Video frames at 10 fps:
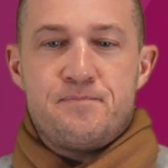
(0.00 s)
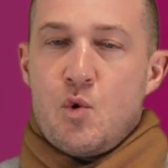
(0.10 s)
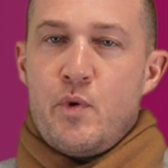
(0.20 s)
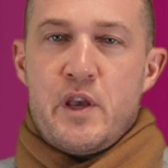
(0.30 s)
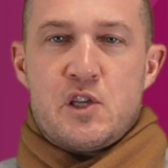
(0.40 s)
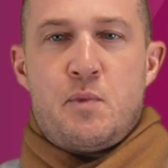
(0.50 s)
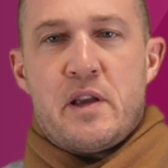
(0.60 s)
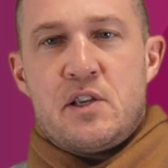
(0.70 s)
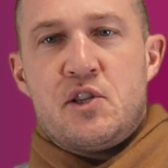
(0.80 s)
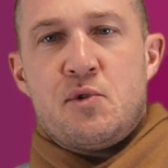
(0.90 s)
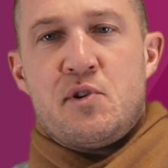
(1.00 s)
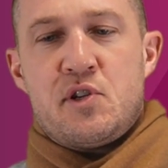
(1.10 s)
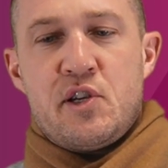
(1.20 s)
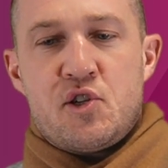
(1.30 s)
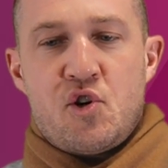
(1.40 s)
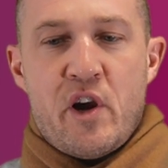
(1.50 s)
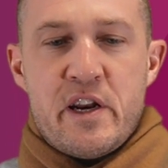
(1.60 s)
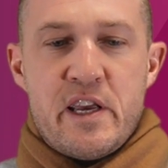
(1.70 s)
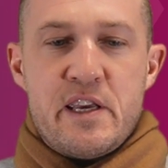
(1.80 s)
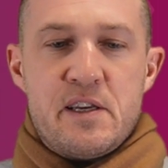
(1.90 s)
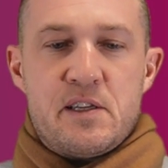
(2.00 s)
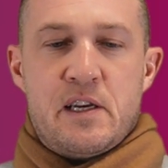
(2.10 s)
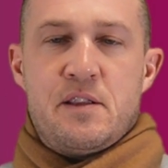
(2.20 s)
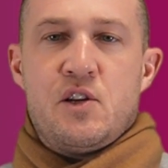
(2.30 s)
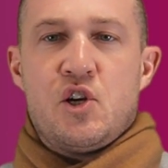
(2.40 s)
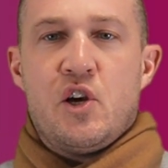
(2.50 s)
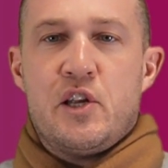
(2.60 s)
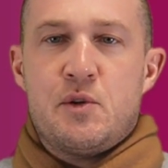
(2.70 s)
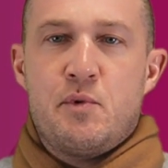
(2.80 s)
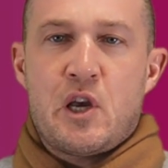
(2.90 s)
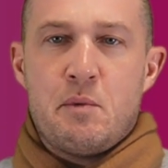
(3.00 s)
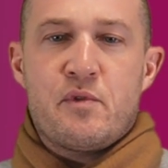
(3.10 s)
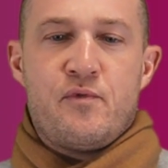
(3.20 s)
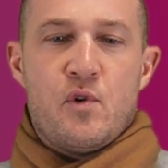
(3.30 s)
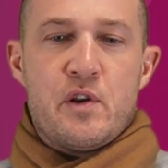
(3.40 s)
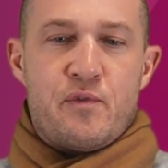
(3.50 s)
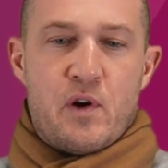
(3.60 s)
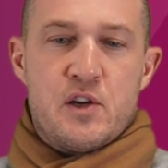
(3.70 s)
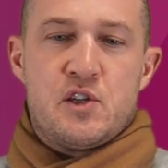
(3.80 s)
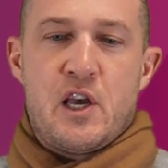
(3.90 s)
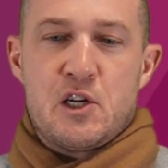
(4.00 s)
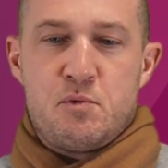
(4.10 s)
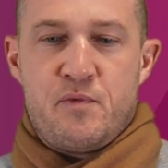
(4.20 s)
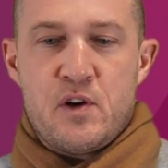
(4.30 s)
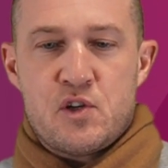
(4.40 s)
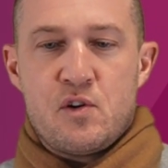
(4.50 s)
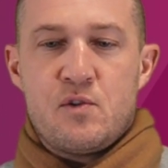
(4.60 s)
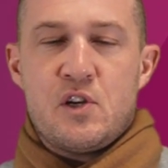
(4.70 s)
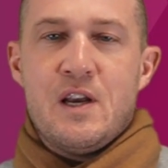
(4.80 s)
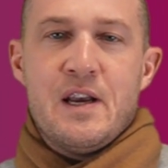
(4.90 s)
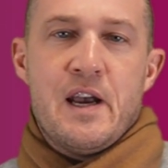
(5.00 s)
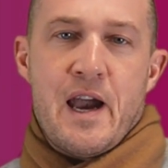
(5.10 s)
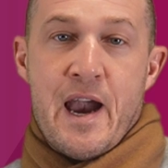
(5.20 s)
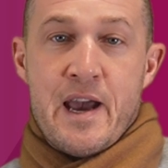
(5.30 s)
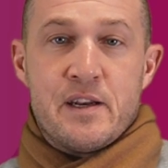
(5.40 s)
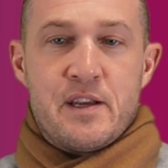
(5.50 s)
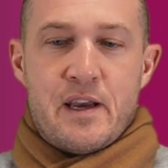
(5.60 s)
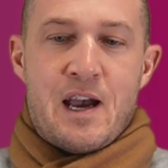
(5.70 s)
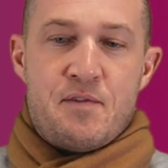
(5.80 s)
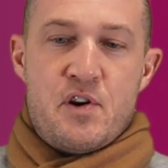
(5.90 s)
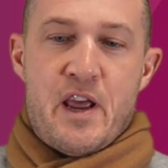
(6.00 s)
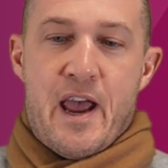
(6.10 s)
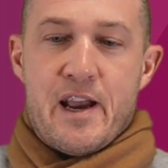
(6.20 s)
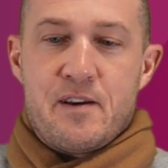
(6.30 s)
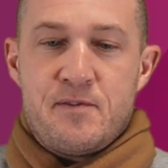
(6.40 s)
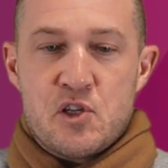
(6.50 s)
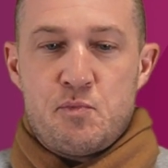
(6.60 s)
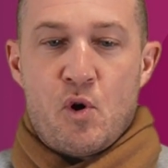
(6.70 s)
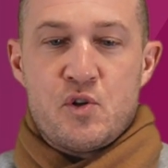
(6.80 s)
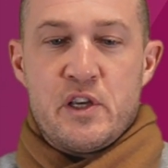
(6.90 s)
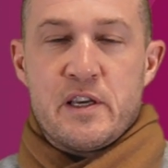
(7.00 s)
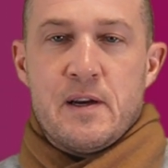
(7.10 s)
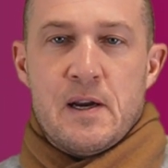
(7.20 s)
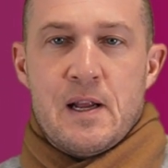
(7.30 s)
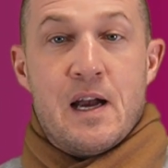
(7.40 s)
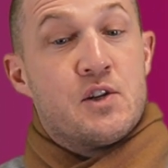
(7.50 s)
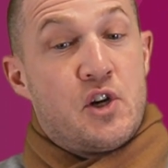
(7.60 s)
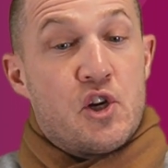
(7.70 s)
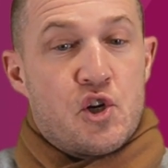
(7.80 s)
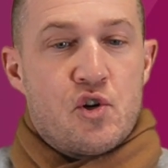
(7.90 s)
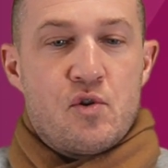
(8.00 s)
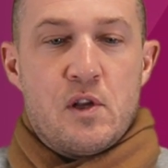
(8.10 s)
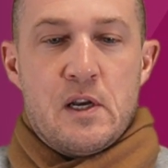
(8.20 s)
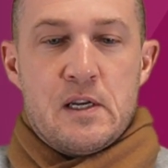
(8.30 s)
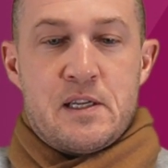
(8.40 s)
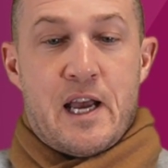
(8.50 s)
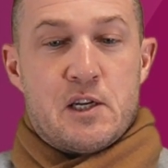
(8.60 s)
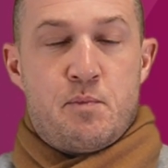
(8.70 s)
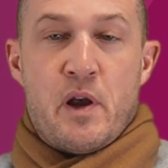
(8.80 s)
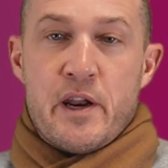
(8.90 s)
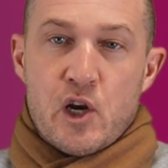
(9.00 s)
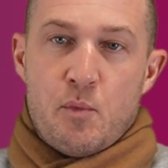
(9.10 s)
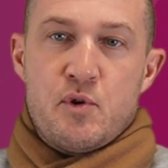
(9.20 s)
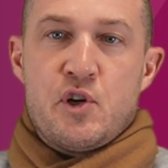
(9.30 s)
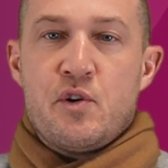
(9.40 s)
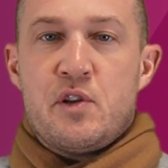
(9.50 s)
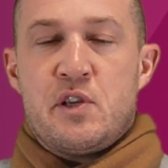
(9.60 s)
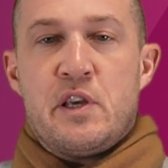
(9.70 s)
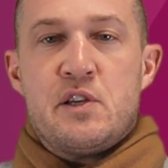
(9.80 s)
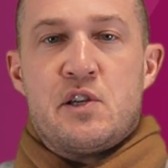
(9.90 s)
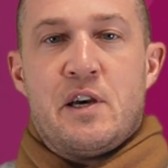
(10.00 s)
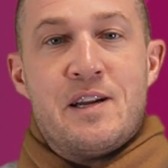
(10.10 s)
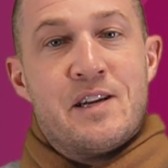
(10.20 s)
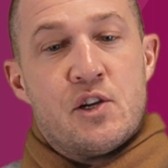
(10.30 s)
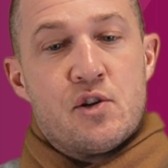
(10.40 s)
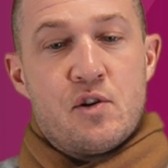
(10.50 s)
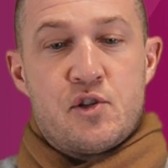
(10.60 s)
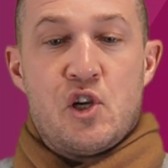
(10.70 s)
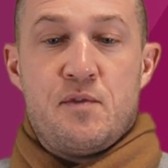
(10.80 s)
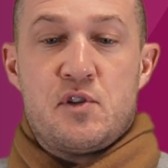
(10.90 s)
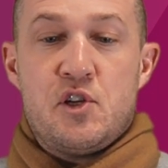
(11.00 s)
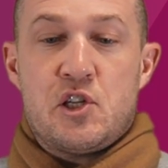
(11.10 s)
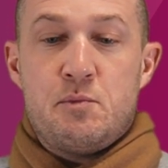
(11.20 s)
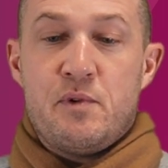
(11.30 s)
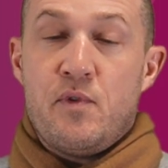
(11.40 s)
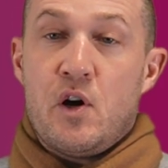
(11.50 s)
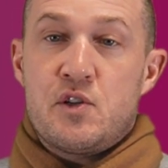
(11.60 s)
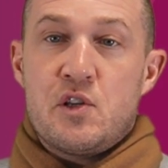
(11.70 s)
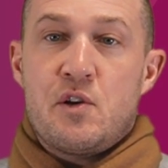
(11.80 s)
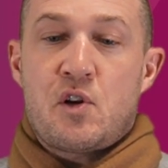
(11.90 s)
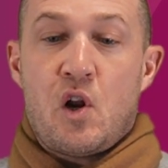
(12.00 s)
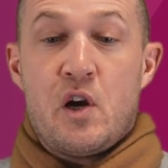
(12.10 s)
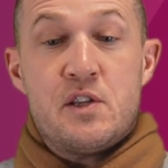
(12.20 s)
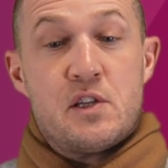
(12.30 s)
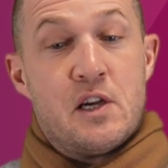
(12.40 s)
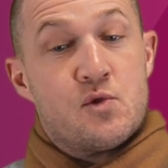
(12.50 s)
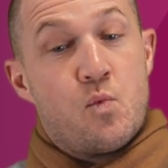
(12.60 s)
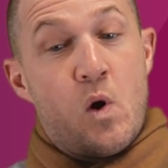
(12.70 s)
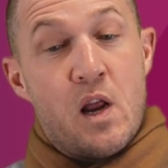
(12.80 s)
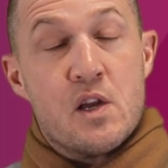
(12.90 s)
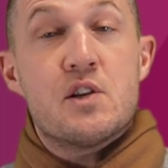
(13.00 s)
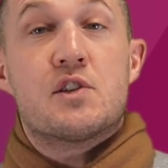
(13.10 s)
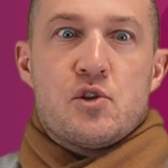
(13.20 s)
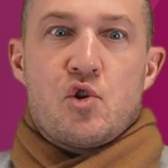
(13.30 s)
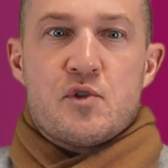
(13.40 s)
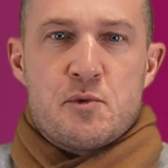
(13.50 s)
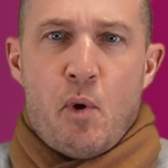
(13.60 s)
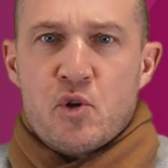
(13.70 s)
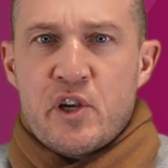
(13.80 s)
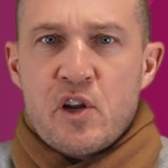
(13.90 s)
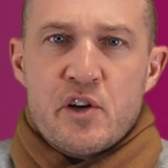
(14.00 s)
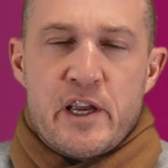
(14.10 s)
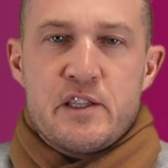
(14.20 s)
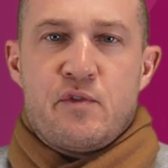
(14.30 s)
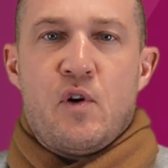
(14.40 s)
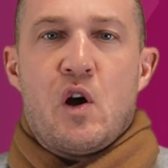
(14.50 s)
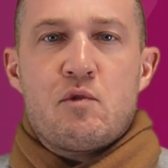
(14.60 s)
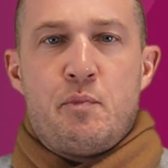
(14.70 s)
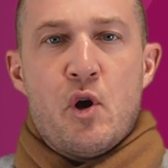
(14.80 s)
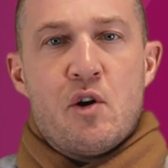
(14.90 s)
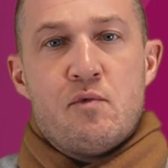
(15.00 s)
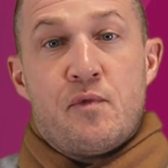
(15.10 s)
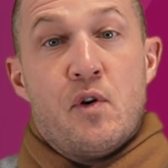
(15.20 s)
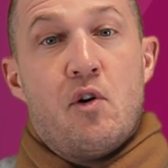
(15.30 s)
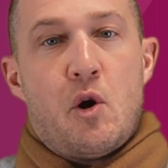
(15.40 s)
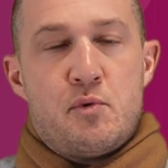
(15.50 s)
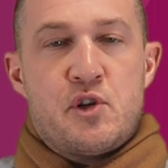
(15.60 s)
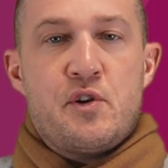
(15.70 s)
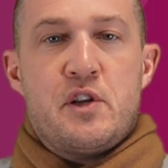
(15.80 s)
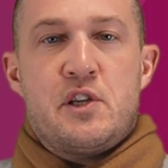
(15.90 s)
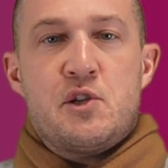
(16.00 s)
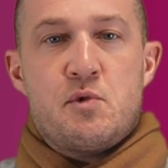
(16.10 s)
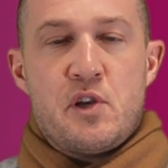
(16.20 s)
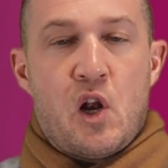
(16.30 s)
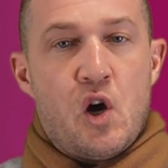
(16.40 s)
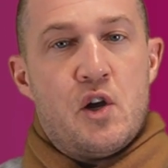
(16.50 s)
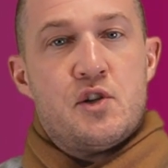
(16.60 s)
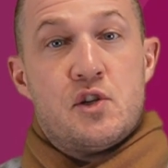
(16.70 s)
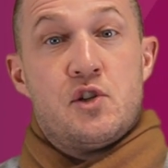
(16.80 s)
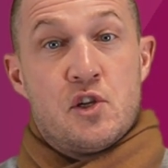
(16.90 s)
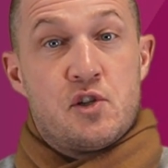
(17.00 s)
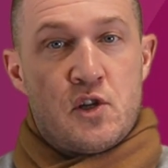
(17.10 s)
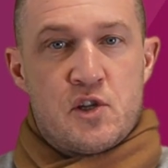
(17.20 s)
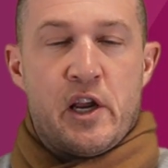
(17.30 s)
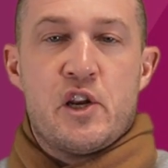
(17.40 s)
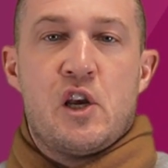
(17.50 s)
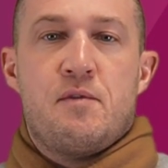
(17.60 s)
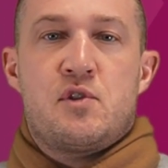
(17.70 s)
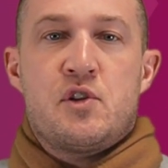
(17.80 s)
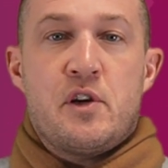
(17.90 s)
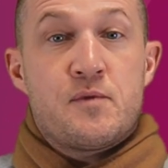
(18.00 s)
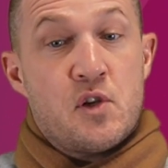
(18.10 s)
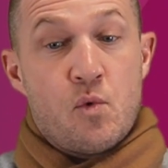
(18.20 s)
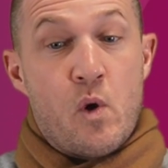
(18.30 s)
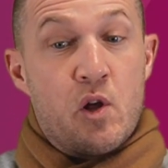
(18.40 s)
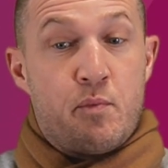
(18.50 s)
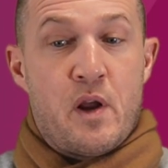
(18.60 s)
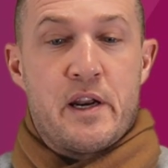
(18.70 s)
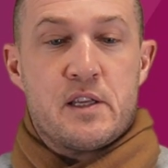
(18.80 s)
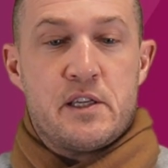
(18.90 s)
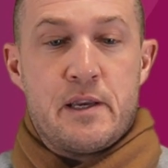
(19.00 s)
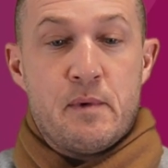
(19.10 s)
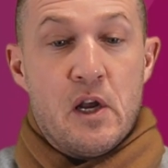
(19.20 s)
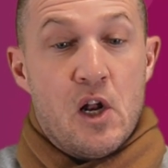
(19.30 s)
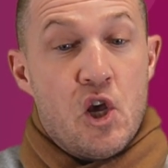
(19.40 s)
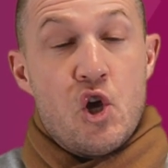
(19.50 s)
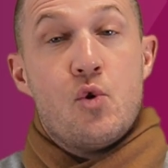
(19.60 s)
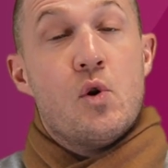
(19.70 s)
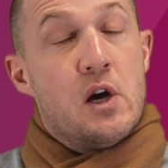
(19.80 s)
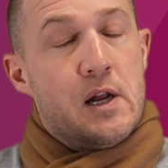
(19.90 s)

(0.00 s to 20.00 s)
You'll be expected to assist trainees in their journey to becoming fully fledged tax professionals and have a knack for spotting additional tax planning opportunities and additional services to provide to those clients, as well as sort of spotting and identifying referral opportunities with your clients to send over to the wealth planning team, who